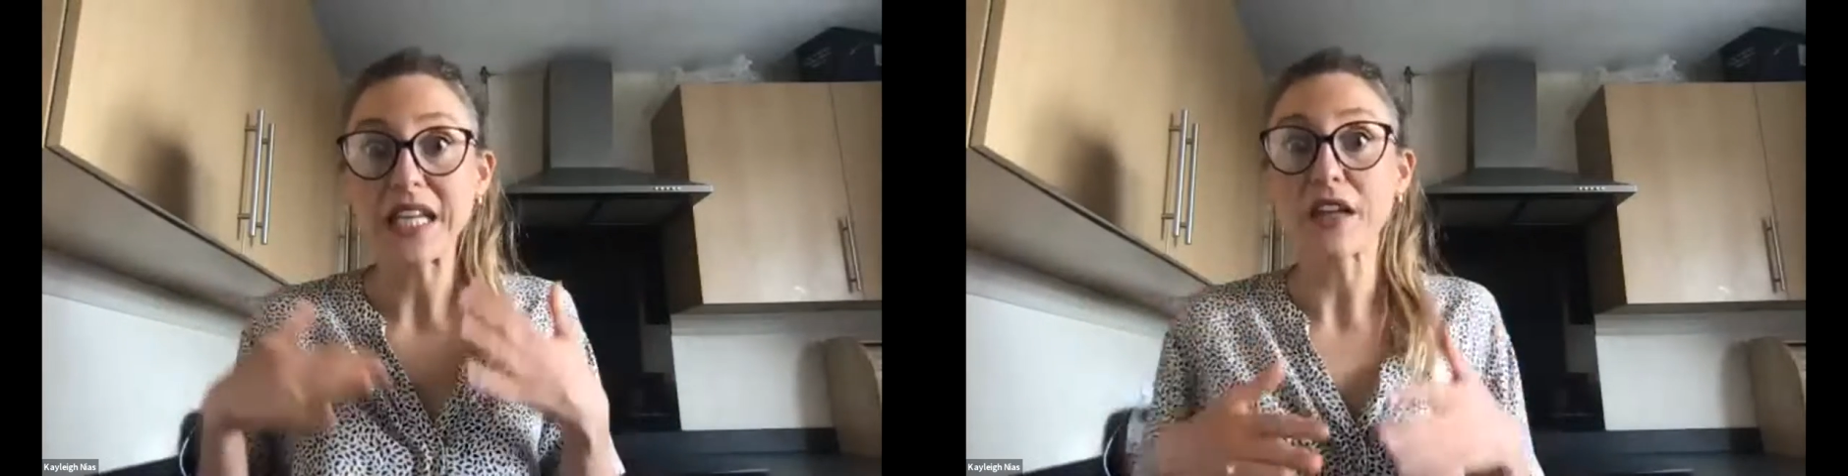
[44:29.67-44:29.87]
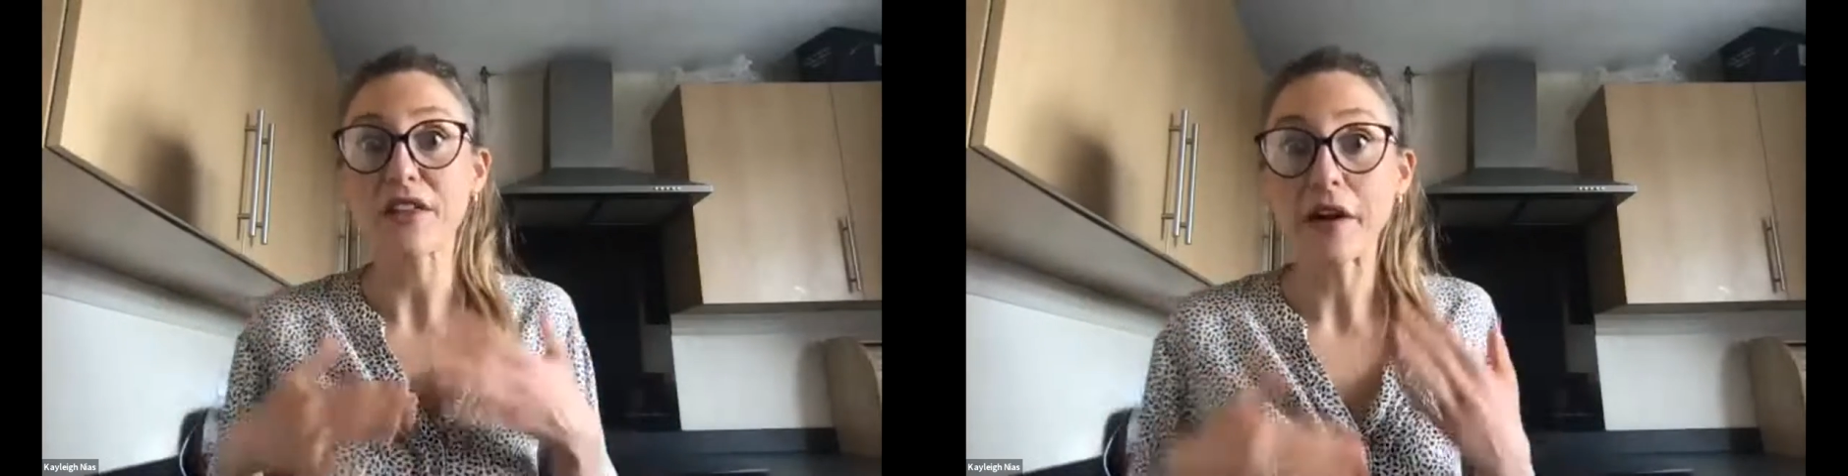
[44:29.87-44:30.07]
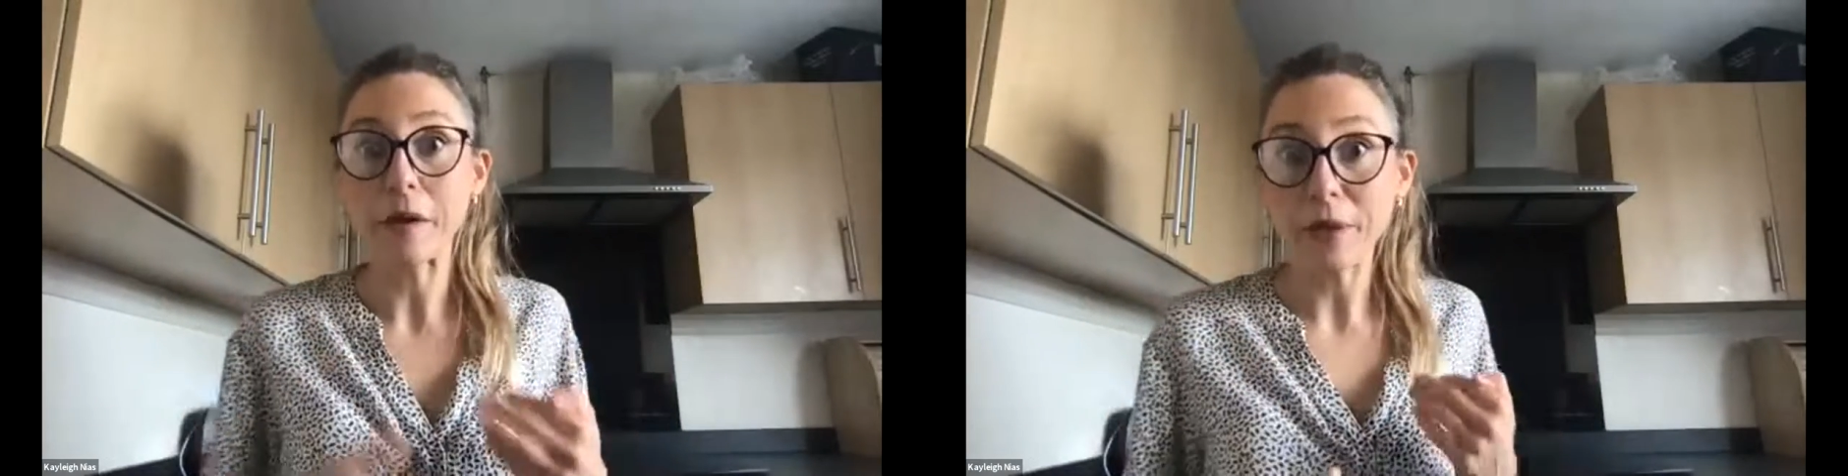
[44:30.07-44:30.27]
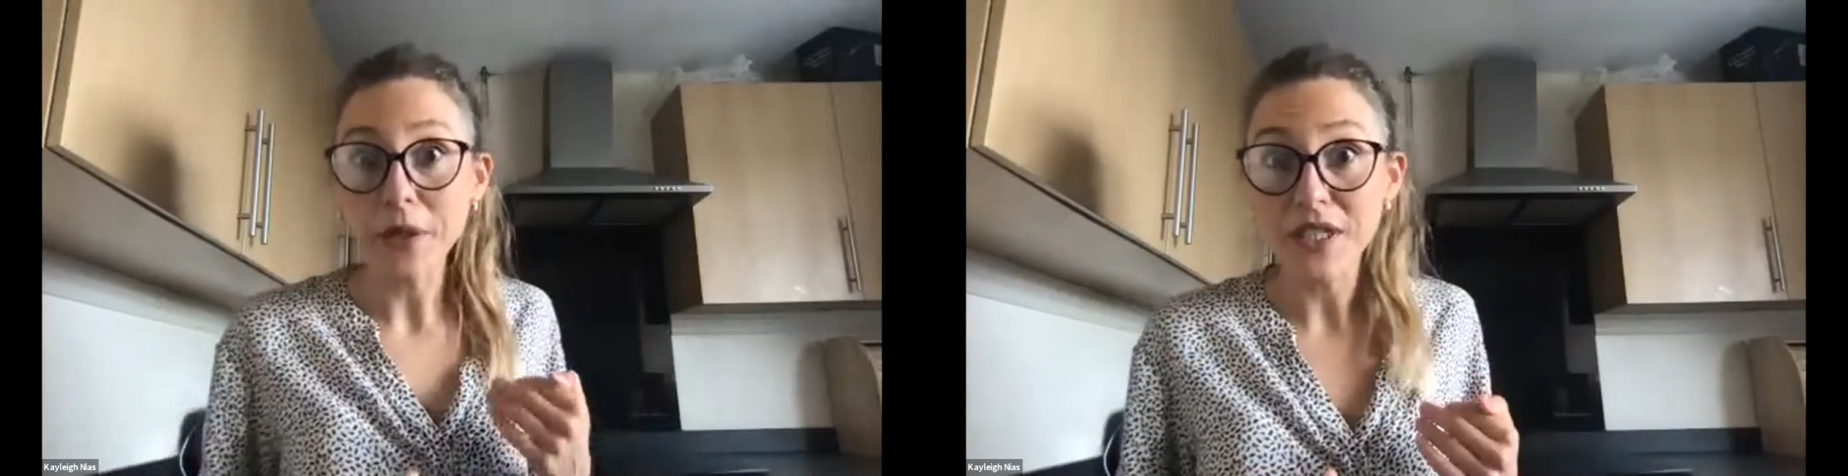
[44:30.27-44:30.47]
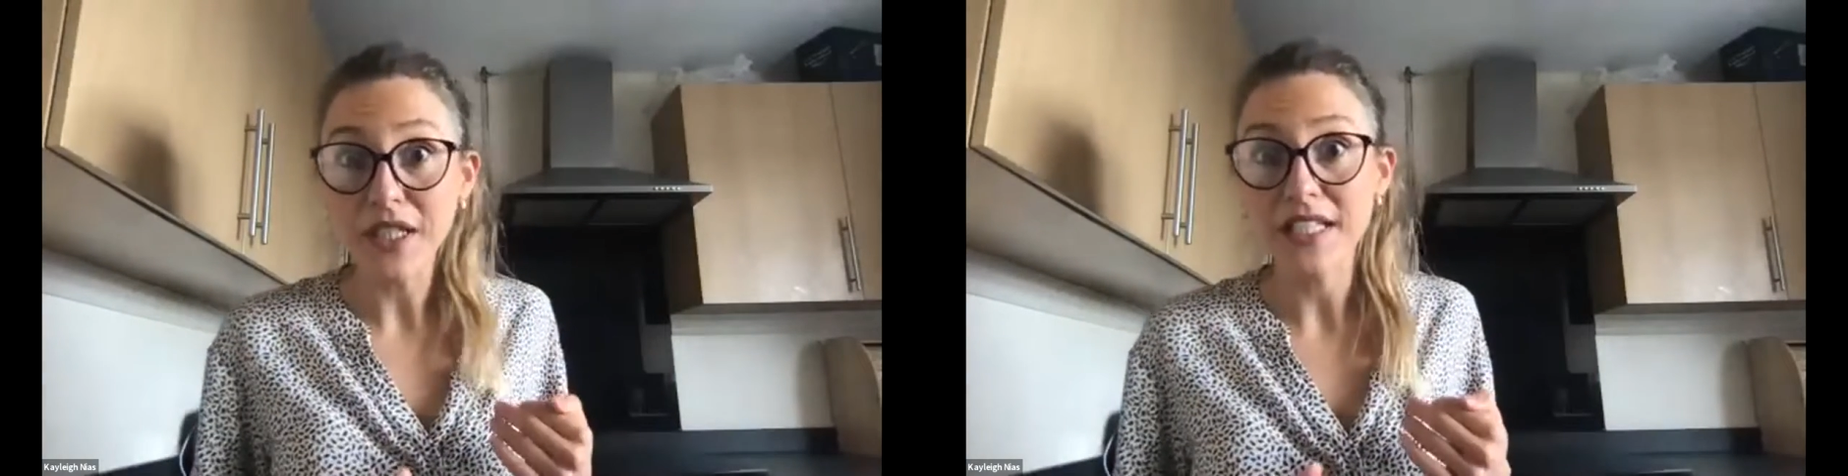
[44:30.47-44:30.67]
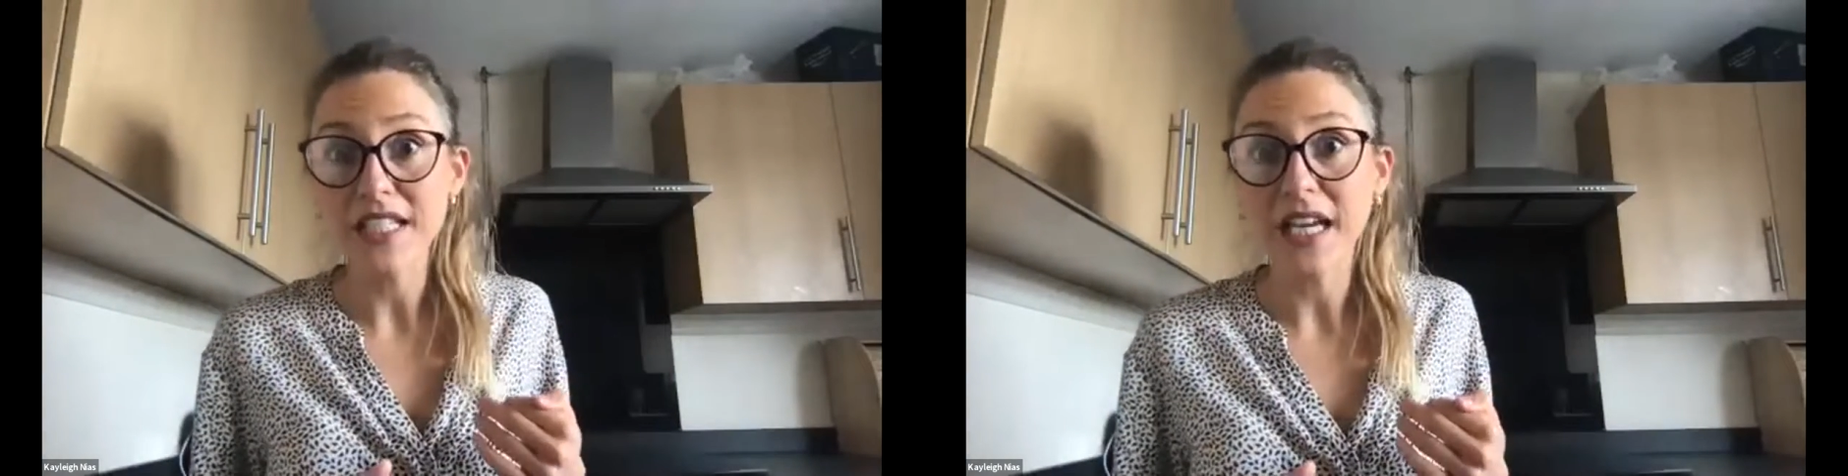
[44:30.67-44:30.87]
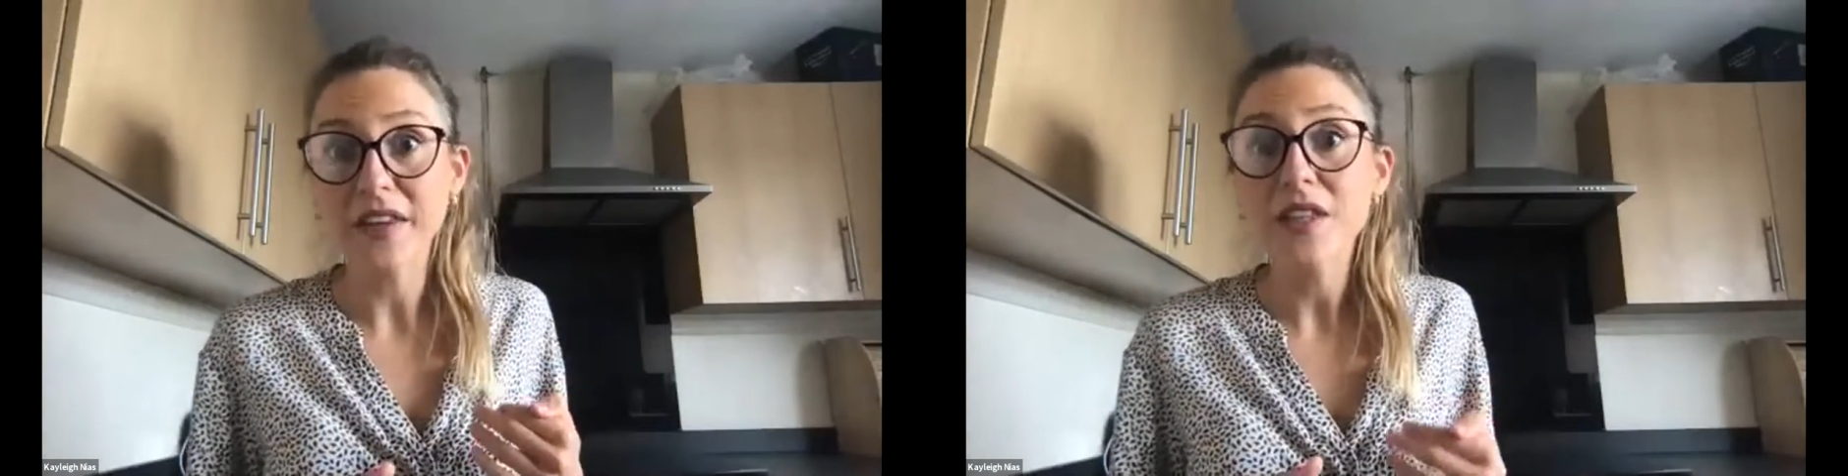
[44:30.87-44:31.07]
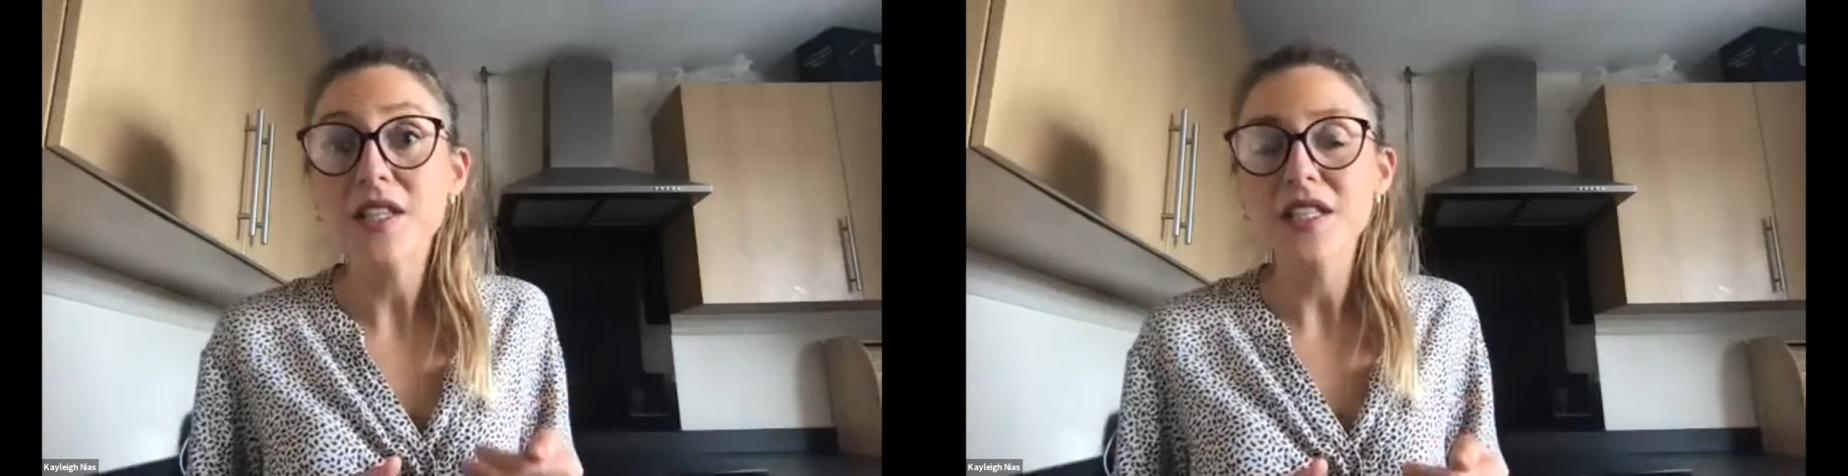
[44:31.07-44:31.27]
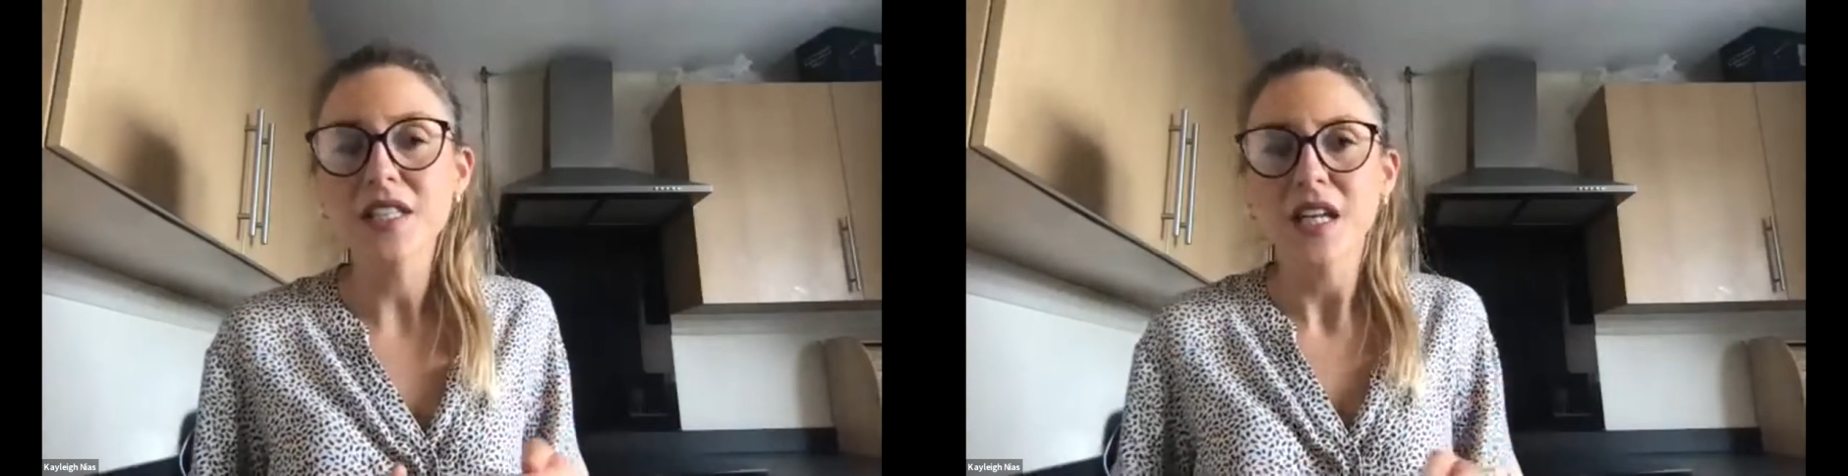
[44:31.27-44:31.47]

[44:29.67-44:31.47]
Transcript: a therapeutic sense.